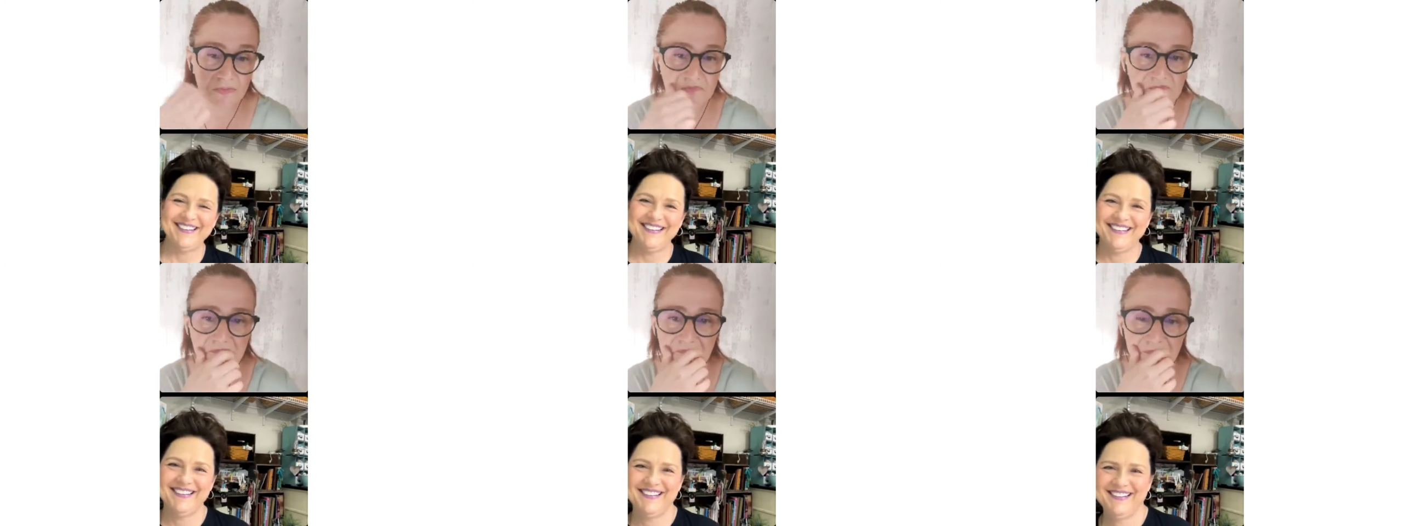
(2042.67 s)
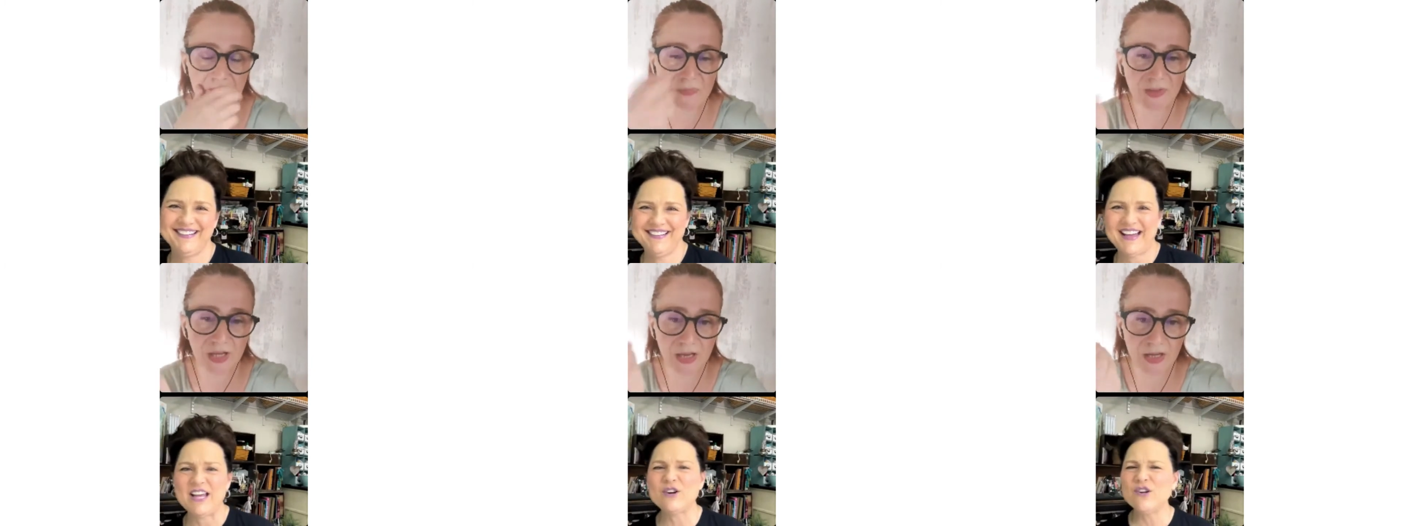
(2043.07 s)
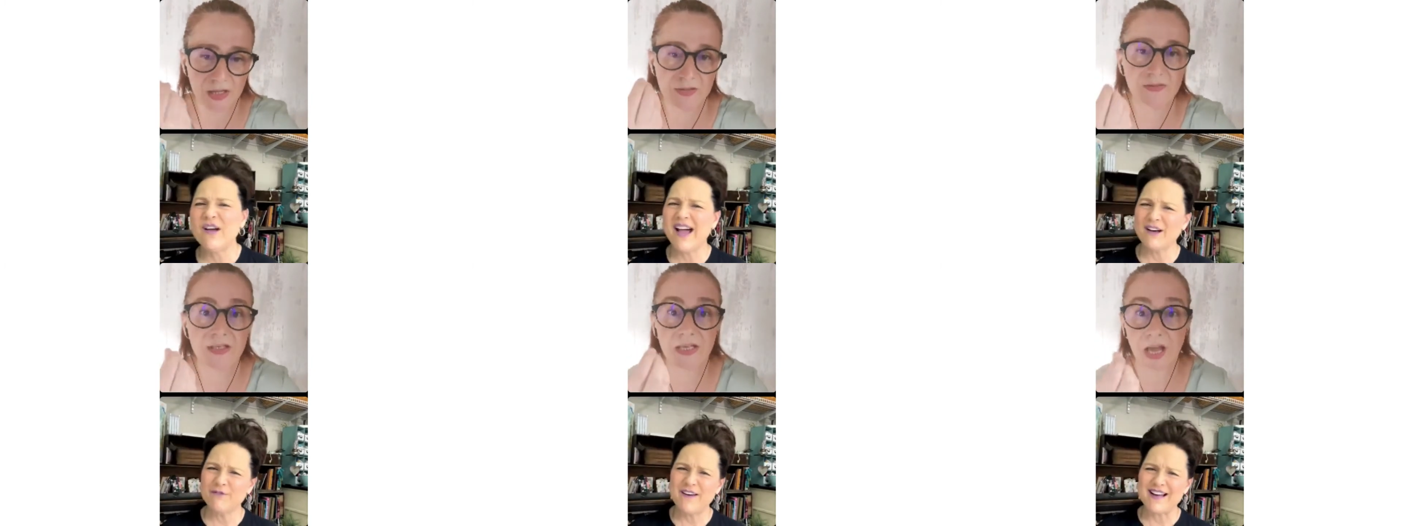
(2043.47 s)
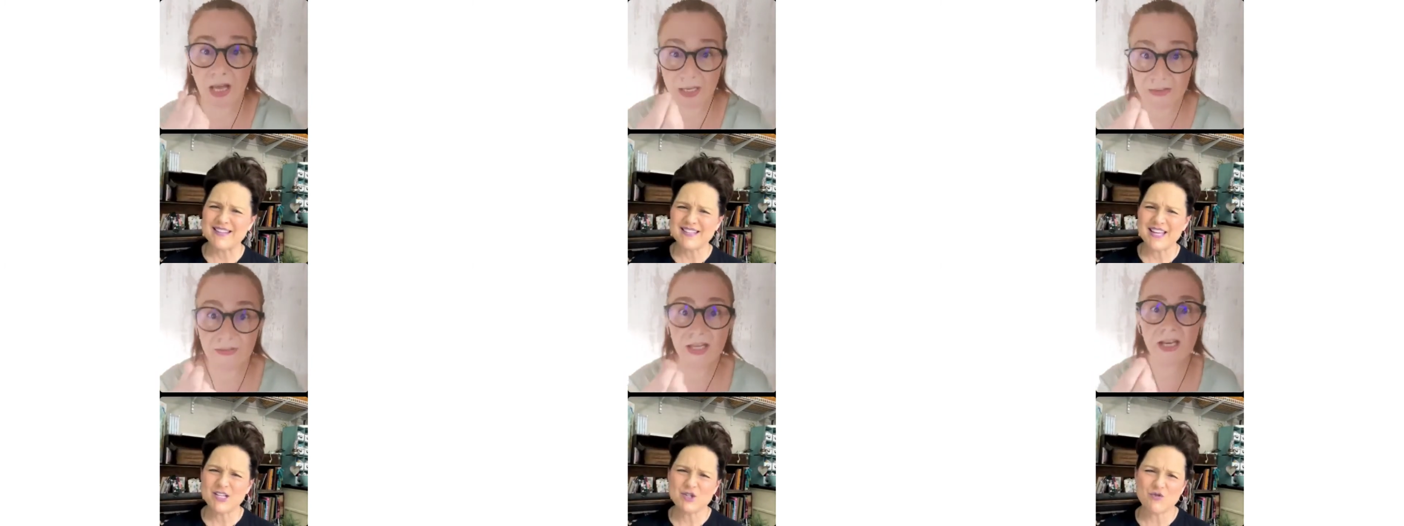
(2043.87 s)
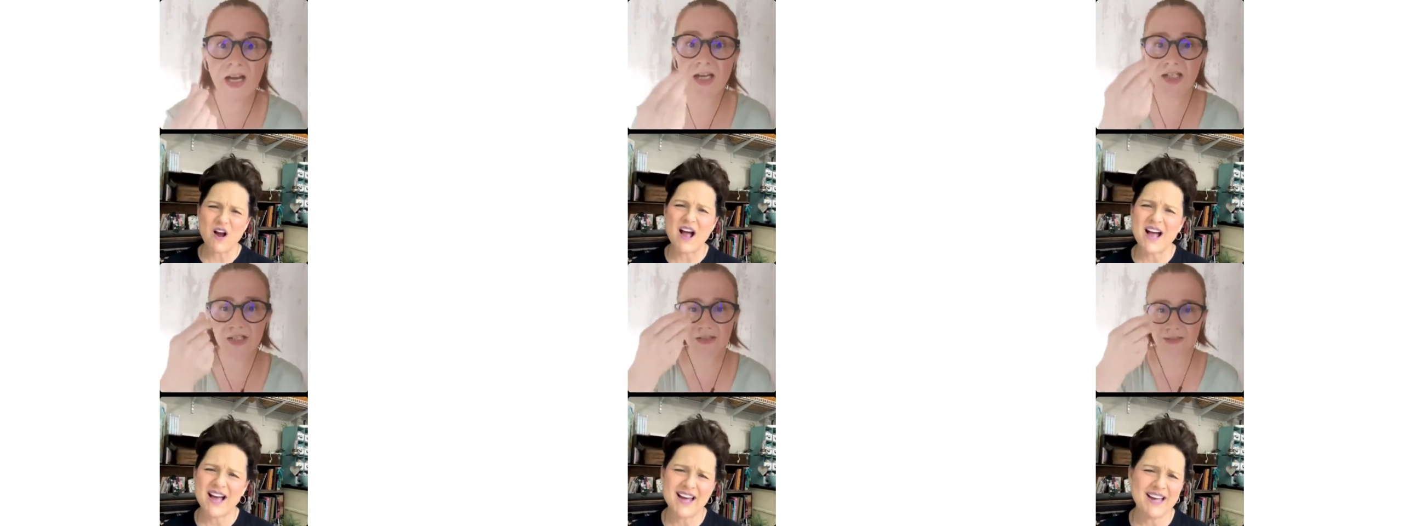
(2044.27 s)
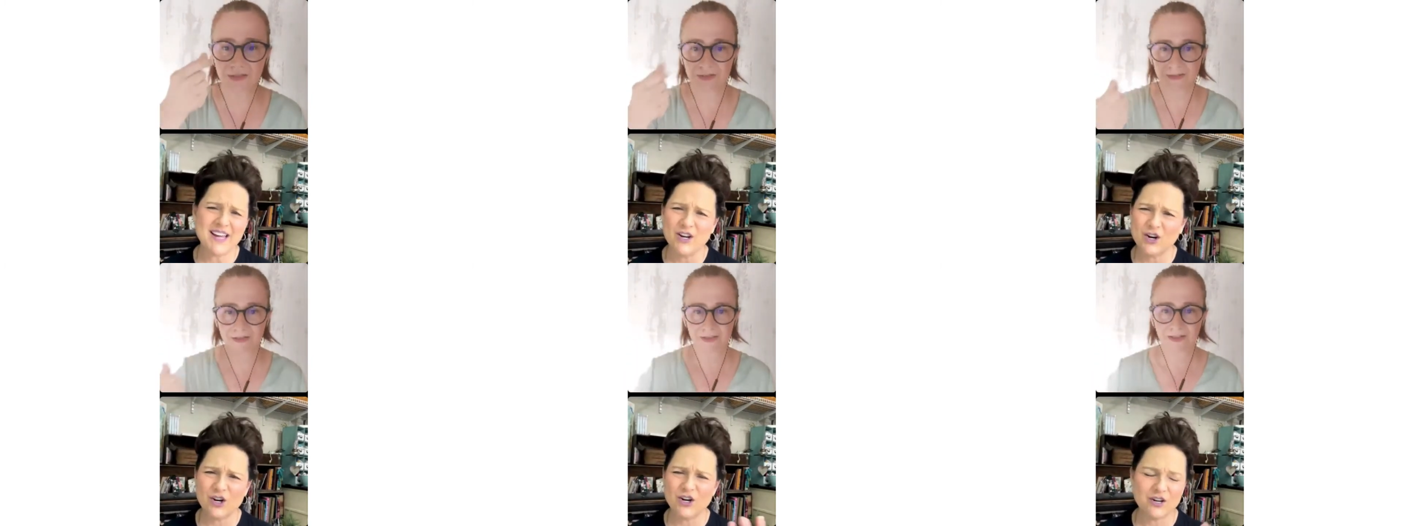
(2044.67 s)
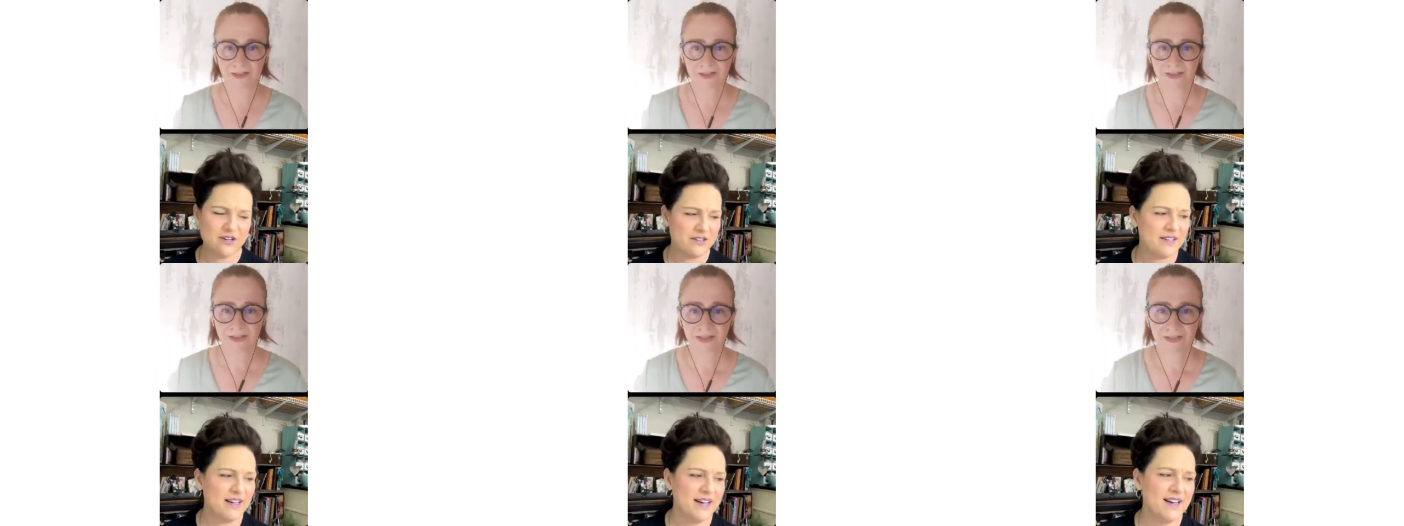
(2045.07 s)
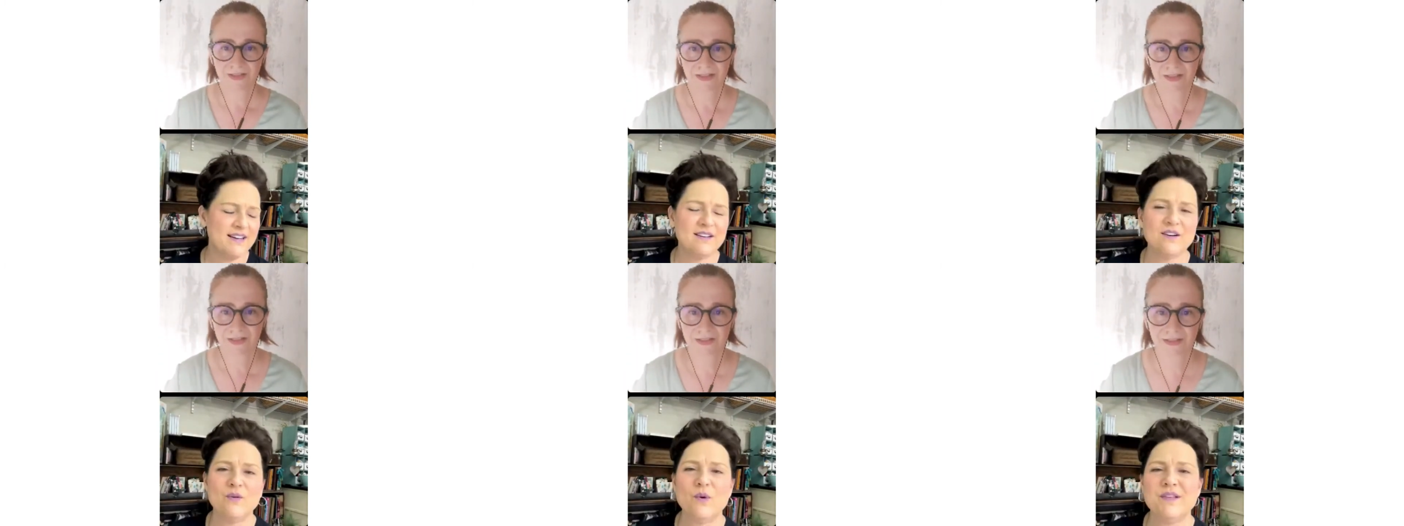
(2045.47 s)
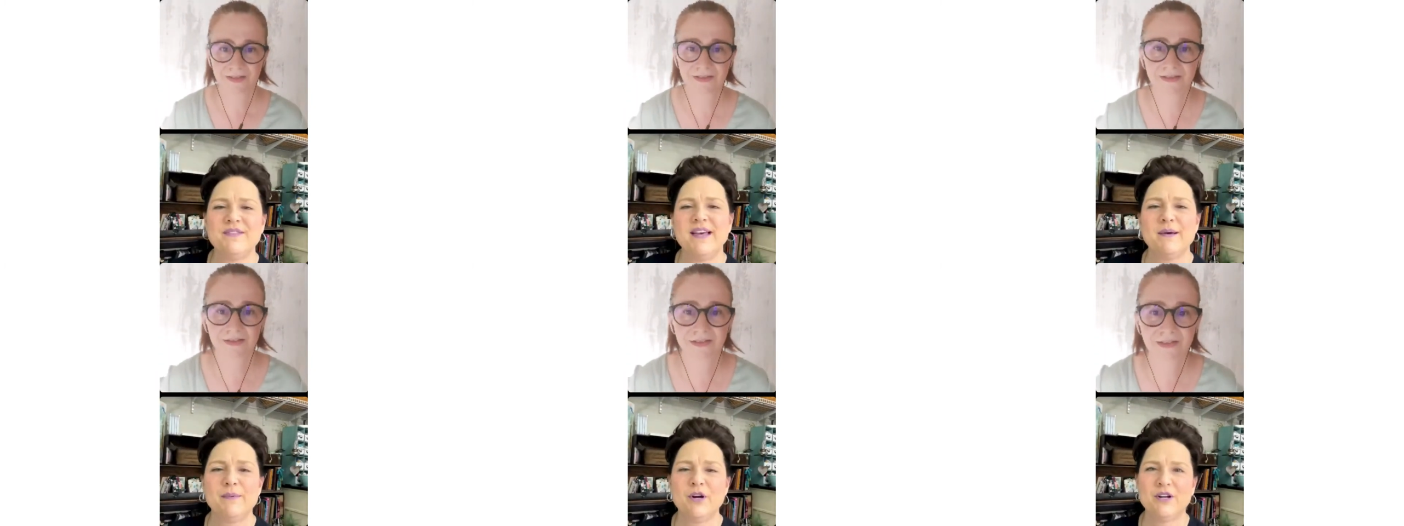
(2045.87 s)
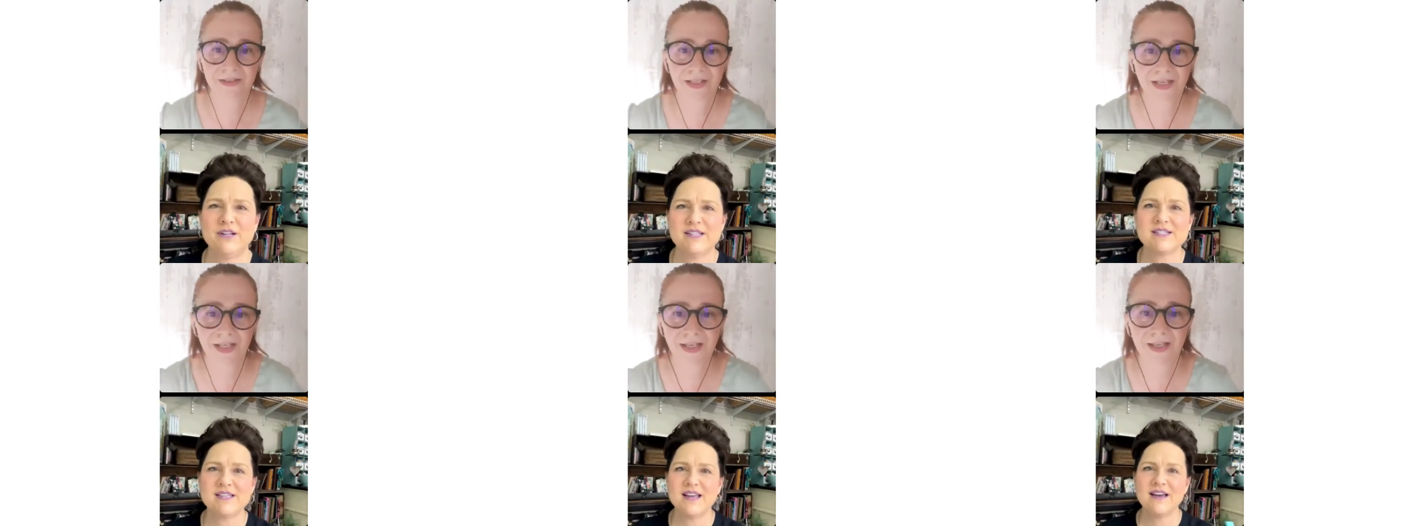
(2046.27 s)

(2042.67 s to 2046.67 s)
Speaker 1: I don't know how fast uh, I, they dry are. Or, yeah, or what that part is, yeah.